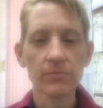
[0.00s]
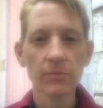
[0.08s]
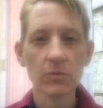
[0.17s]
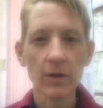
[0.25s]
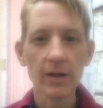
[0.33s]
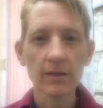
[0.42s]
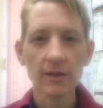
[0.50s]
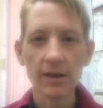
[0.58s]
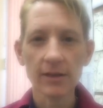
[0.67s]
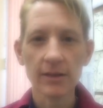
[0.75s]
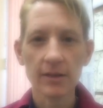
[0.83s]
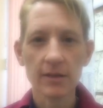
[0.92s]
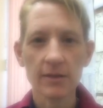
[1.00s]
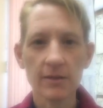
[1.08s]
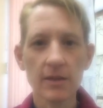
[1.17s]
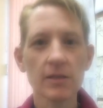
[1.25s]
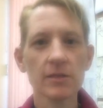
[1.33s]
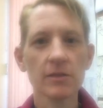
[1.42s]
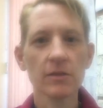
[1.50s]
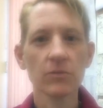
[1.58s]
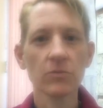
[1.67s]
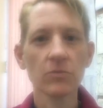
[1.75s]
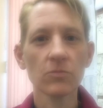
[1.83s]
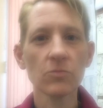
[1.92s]
quite likely that this
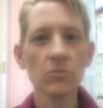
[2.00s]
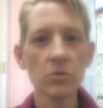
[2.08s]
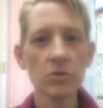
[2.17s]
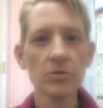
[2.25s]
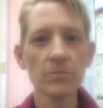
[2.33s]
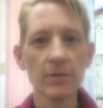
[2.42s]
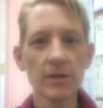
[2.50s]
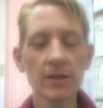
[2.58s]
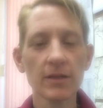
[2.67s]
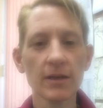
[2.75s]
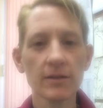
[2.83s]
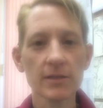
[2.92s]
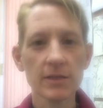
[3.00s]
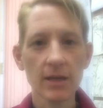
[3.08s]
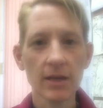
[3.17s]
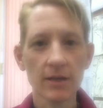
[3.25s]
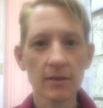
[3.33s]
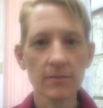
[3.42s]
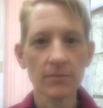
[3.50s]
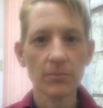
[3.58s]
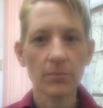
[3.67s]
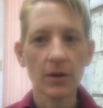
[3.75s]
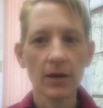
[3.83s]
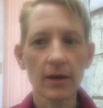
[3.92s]
would be seen
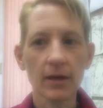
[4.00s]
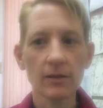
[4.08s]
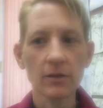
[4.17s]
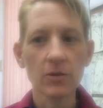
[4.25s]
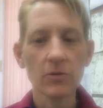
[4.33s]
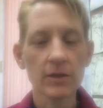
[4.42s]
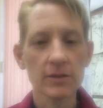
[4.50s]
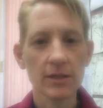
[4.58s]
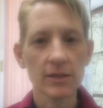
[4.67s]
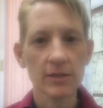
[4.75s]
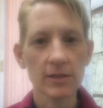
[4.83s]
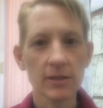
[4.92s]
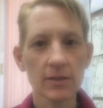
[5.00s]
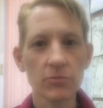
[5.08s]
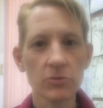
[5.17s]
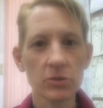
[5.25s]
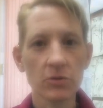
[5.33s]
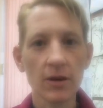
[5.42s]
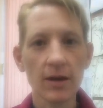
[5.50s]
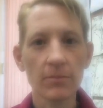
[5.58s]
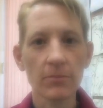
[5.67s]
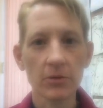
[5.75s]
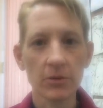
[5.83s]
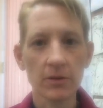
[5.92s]
by a low intensity
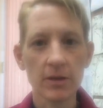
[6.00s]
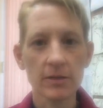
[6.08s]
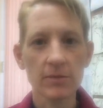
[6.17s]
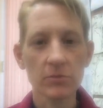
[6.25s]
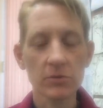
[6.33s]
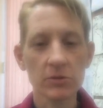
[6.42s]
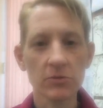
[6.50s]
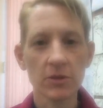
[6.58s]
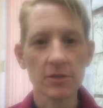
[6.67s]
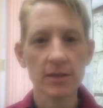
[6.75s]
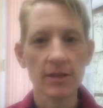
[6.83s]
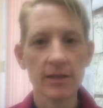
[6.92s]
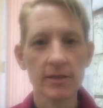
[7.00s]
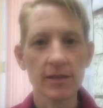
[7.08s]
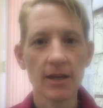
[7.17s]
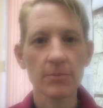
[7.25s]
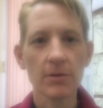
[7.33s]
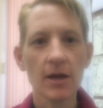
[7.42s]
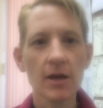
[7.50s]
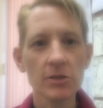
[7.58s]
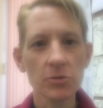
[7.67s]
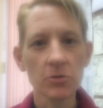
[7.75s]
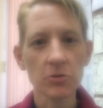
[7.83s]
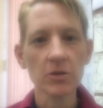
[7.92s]
prescribed burn as it moves across the landscape.
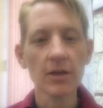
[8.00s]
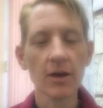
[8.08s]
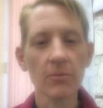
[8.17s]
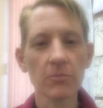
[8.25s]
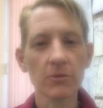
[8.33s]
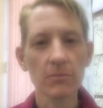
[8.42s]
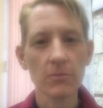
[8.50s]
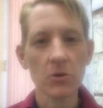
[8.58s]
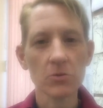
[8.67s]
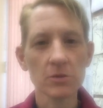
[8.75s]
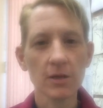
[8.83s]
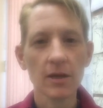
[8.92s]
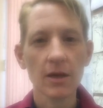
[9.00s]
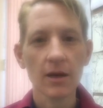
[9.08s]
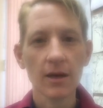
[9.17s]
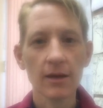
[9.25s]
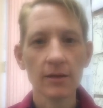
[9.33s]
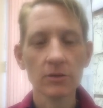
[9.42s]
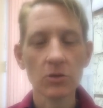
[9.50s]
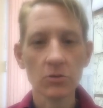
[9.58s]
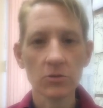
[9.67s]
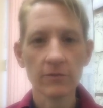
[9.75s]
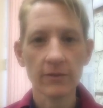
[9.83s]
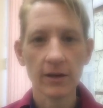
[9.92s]
So it could help promote
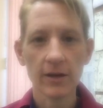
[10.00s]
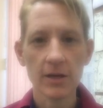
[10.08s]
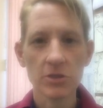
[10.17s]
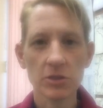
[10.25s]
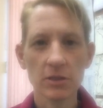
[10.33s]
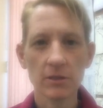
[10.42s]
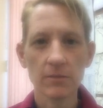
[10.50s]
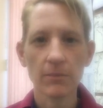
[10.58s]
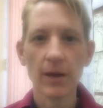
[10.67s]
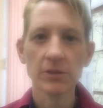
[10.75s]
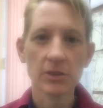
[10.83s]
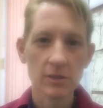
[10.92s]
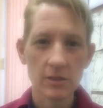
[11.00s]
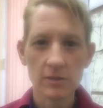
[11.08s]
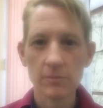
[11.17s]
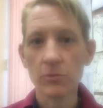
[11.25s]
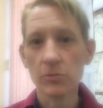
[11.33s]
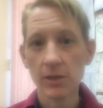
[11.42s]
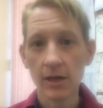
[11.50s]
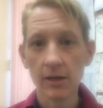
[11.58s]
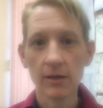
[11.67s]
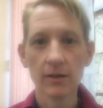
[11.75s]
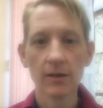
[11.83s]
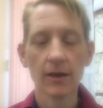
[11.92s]
local variation, patchiness, mosaic,